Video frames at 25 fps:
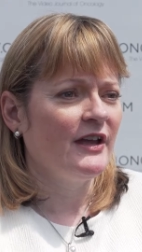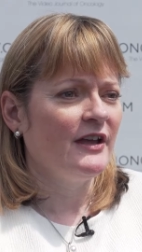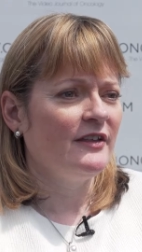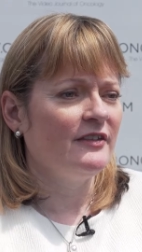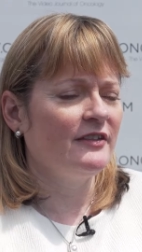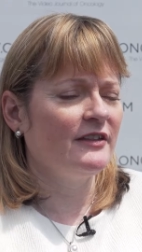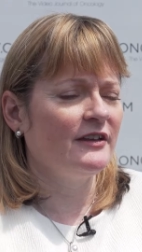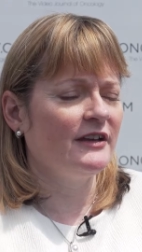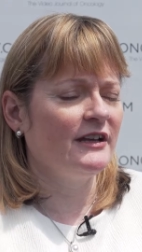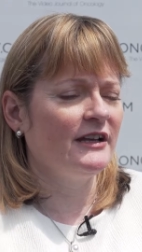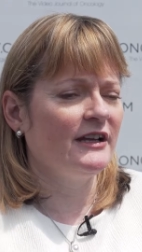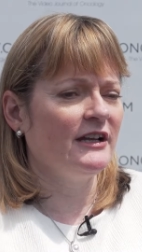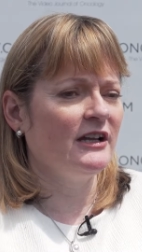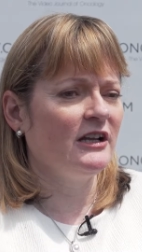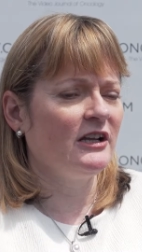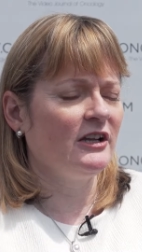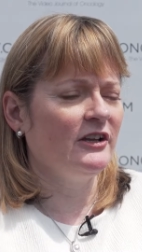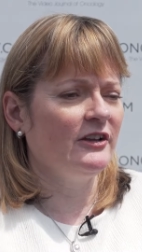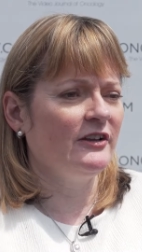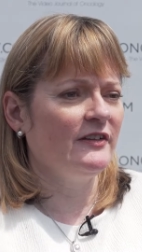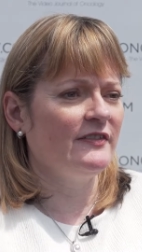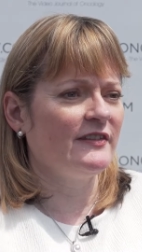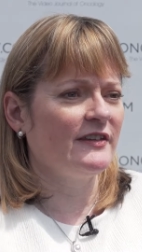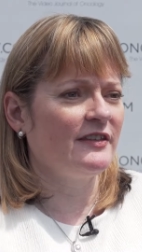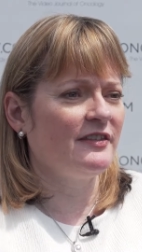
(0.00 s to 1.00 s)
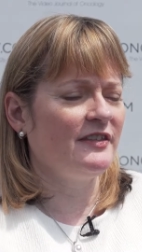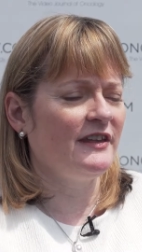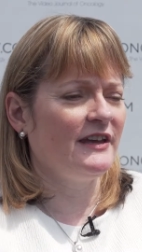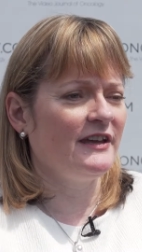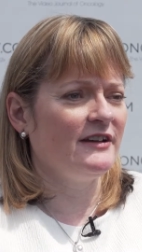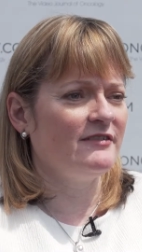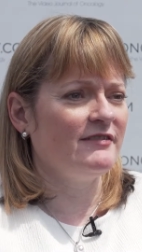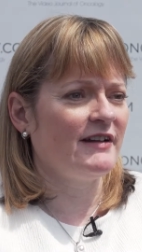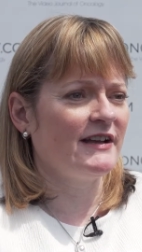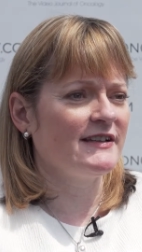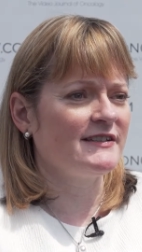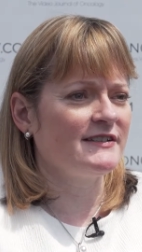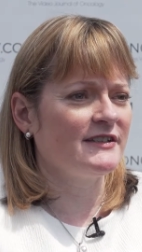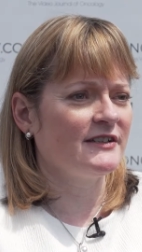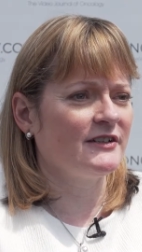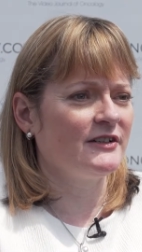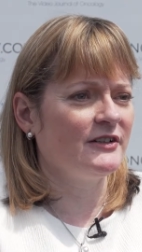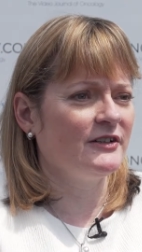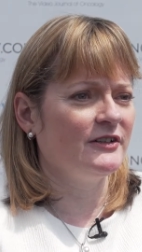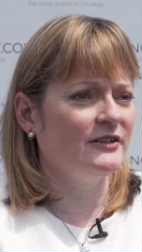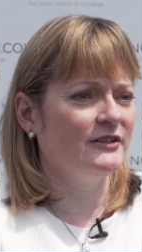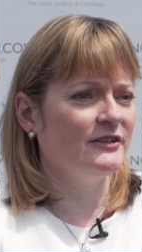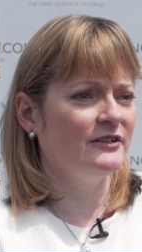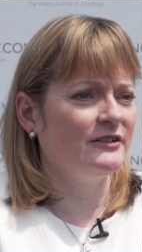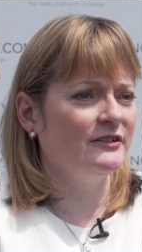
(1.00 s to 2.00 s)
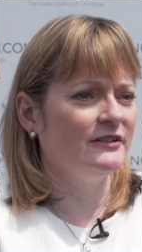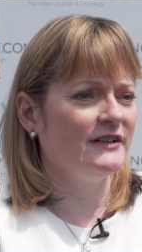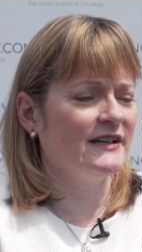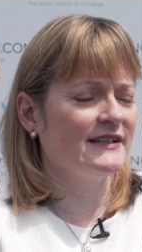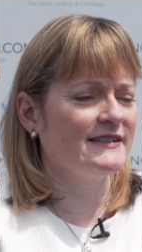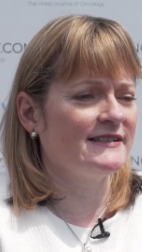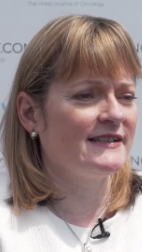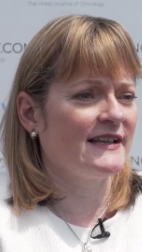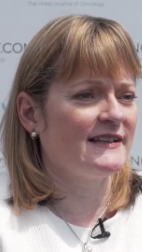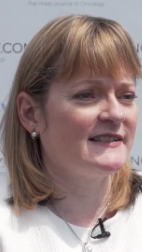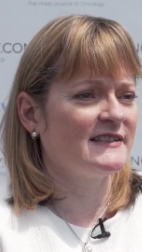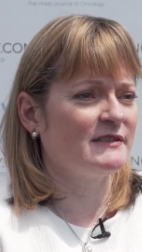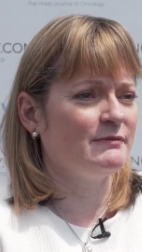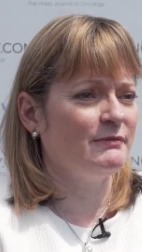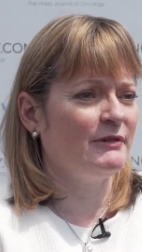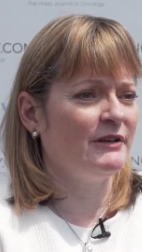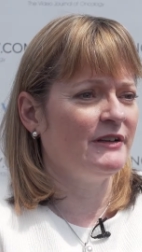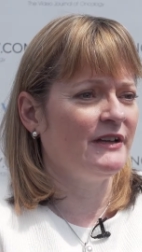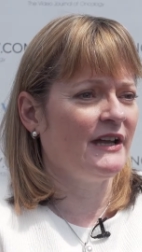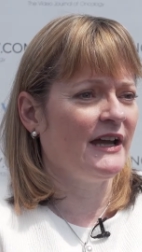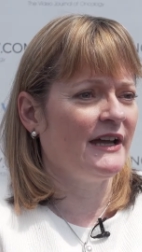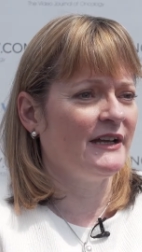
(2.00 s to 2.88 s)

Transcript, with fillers: that includes a theoretical assessment